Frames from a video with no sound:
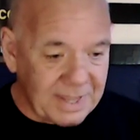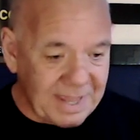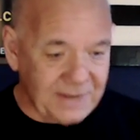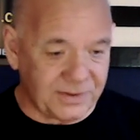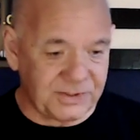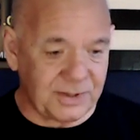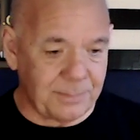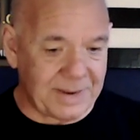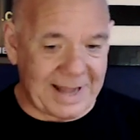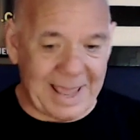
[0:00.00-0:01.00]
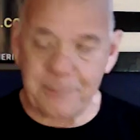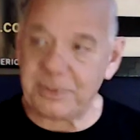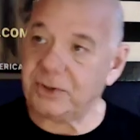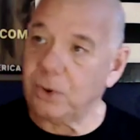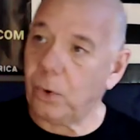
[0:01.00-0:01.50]
hey, this is something that
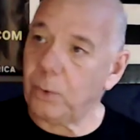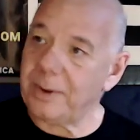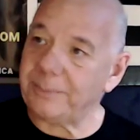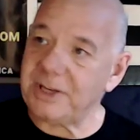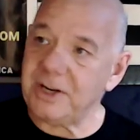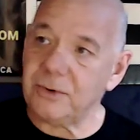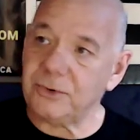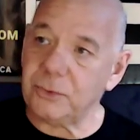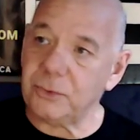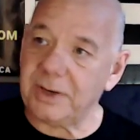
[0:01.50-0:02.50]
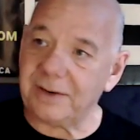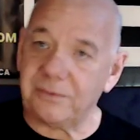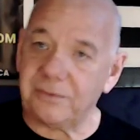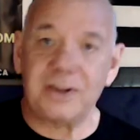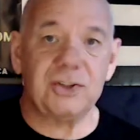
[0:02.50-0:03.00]
happened, all the way up to here to a
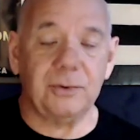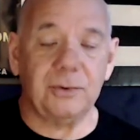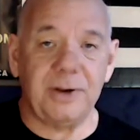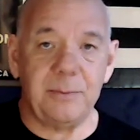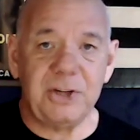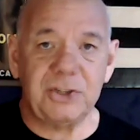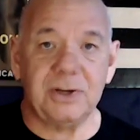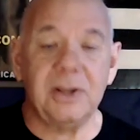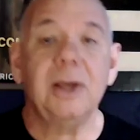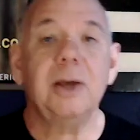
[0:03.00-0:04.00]
confession or an admission.